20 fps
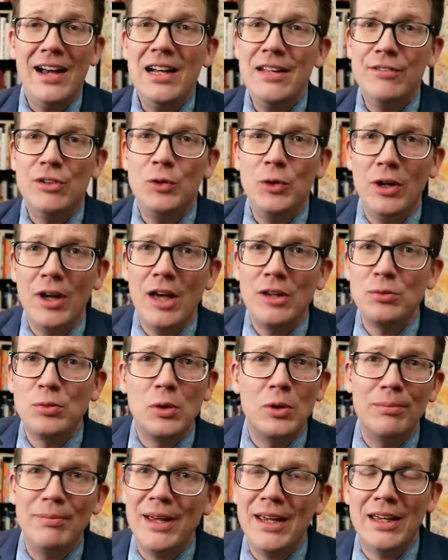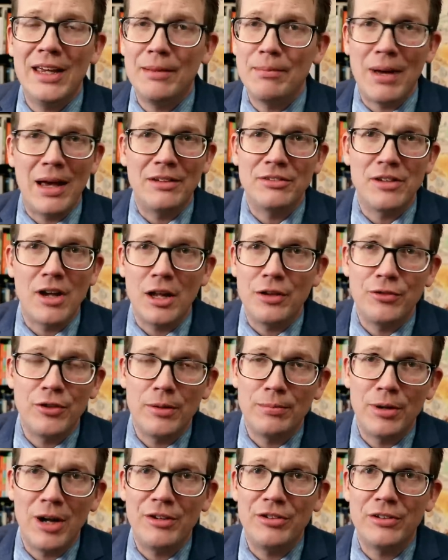I didn't even realize we were making mascots for
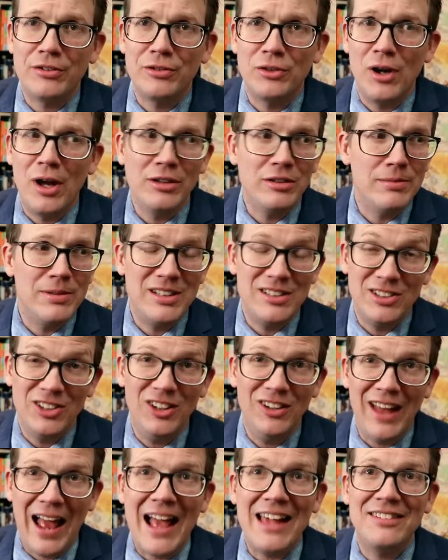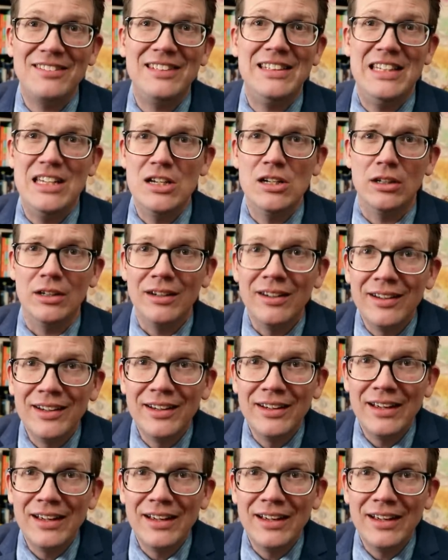the Project for Awesome until last year